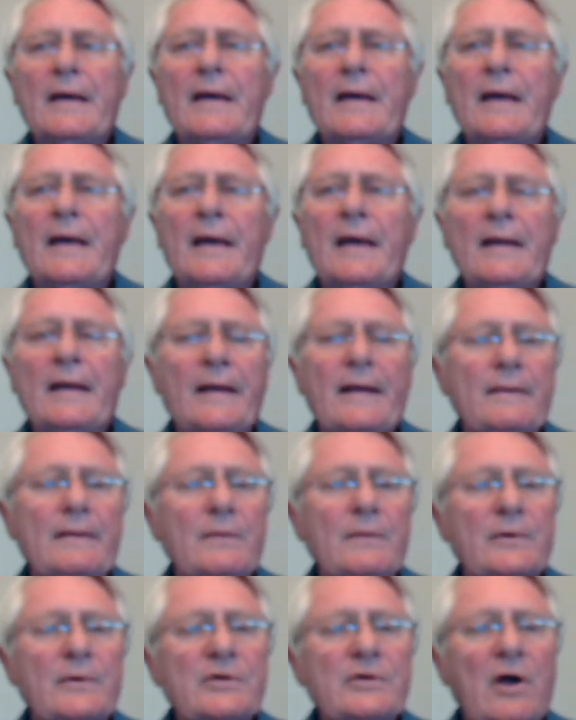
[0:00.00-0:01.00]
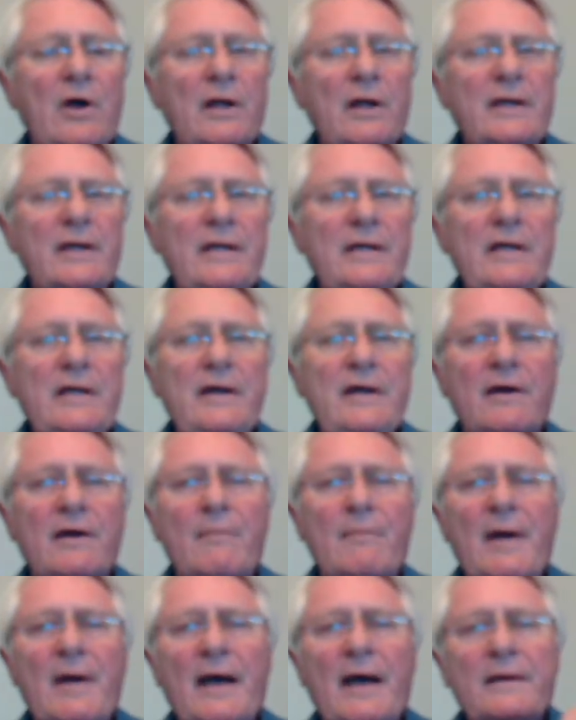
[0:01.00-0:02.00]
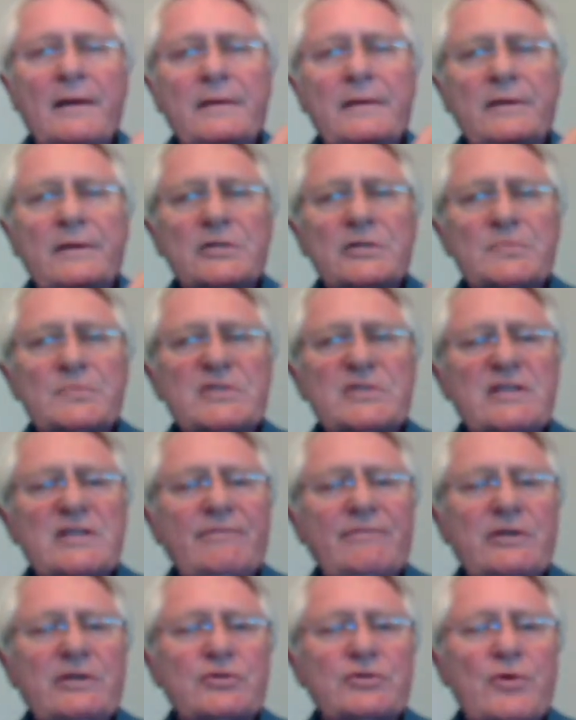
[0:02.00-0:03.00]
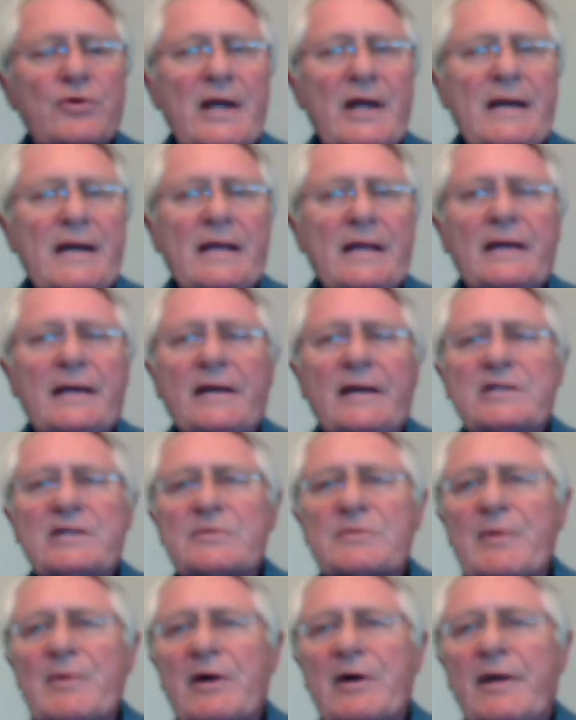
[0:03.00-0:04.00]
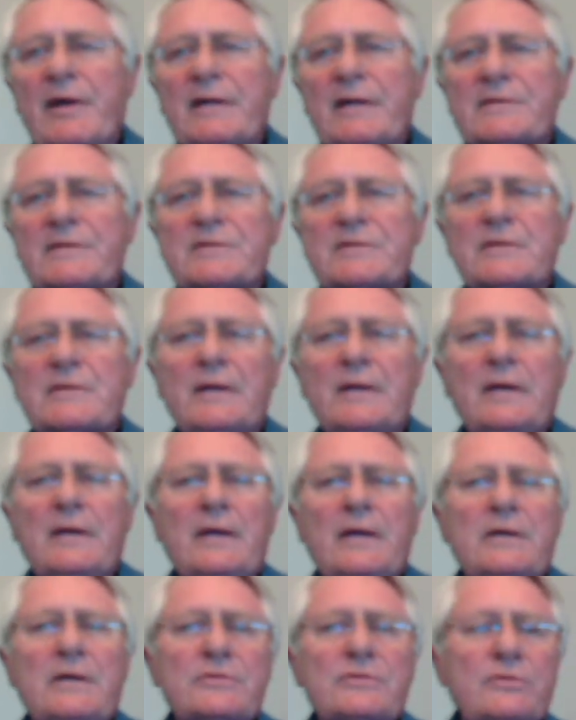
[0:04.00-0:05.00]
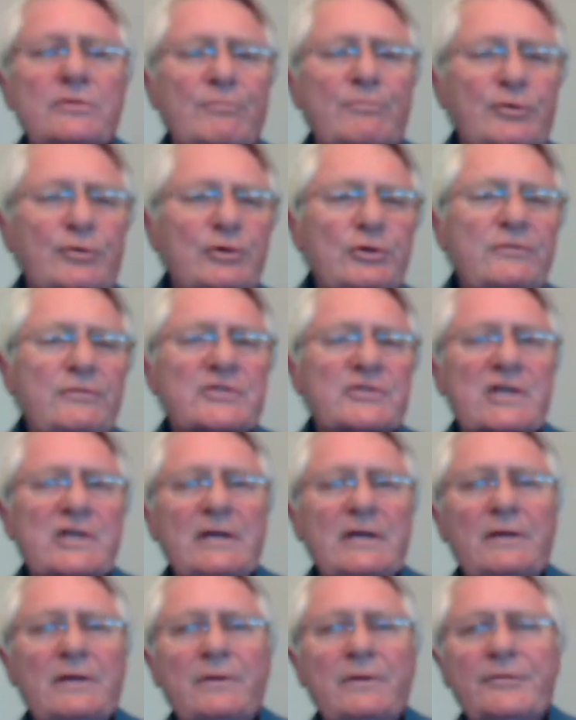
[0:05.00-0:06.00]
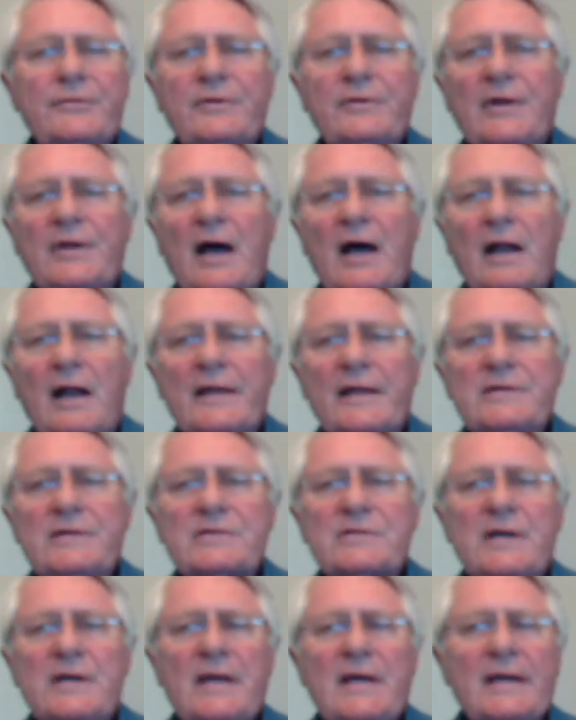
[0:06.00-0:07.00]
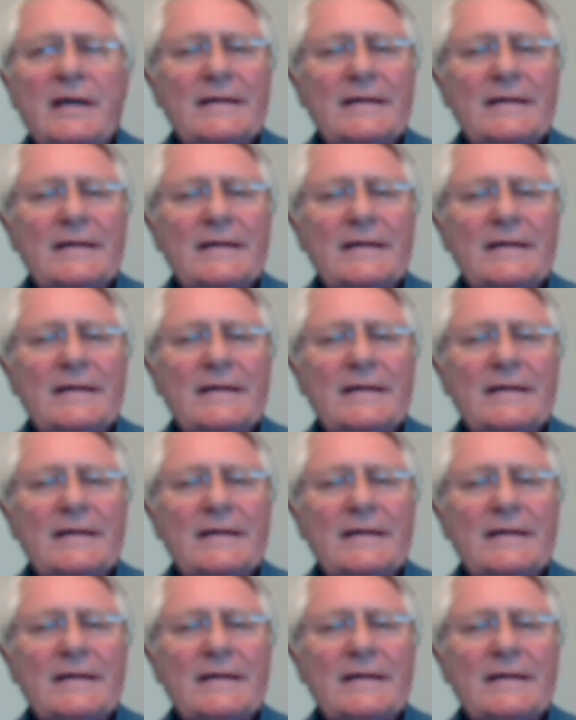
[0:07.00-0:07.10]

And we're talking here about specific training and experience to improve skills and knowledge.